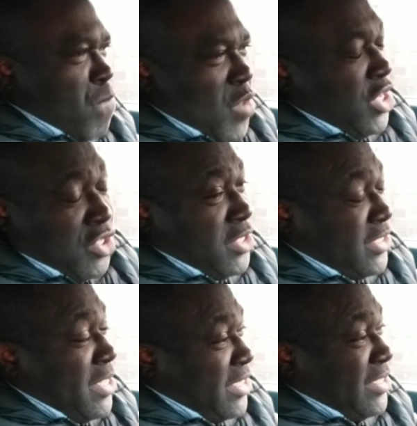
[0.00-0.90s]
is not the
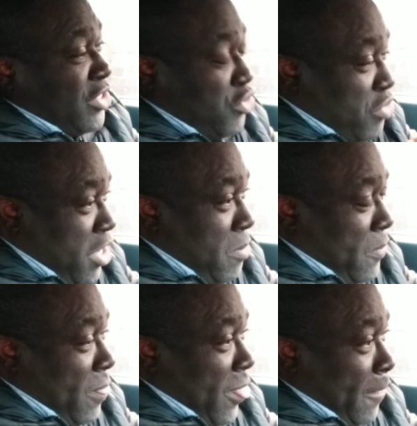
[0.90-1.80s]
same distance you keep
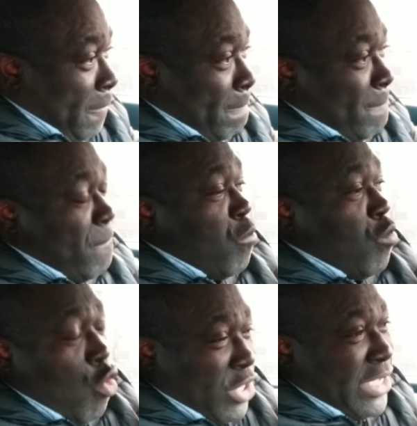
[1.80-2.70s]

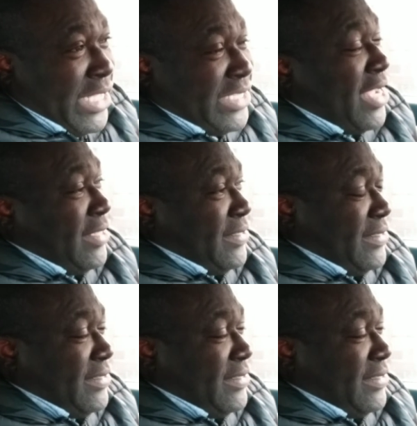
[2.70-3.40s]
within the town,